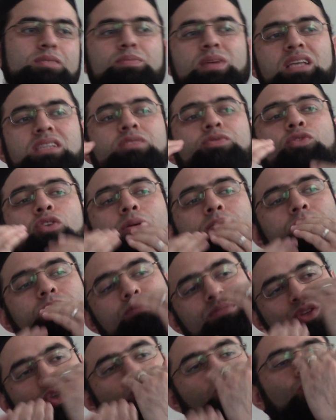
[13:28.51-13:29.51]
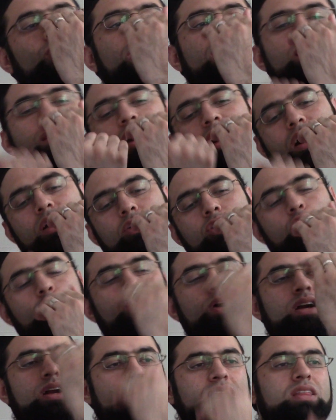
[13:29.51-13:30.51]
means from between the
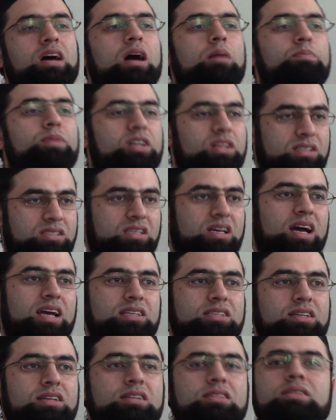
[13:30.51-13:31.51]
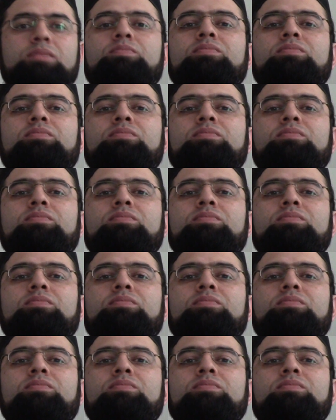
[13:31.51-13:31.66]
lower and the upper incisors.